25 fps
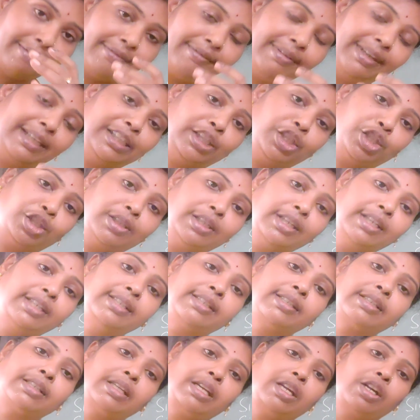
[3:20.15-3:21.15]

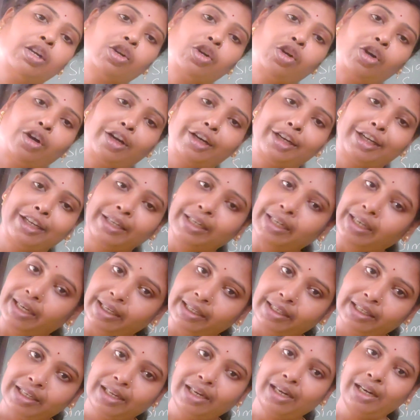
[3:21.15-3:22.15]
Wegener's
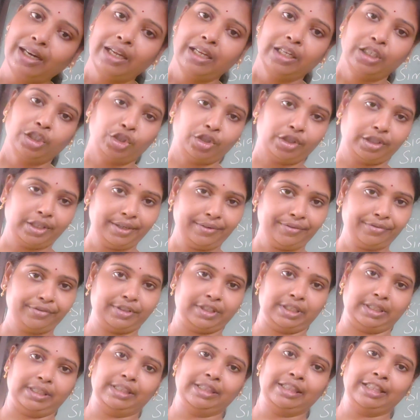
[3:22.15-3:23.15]
continental
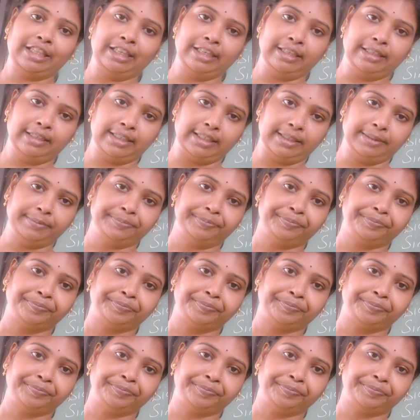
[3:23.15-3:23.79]
drift theory.